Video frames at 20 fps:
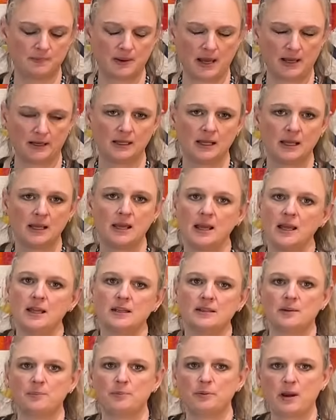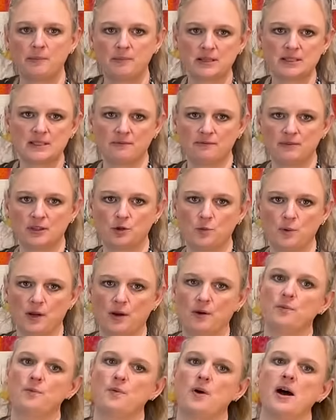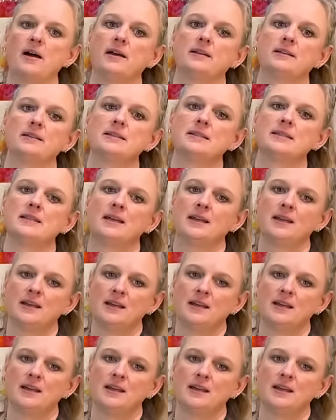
But the premise of the quilt was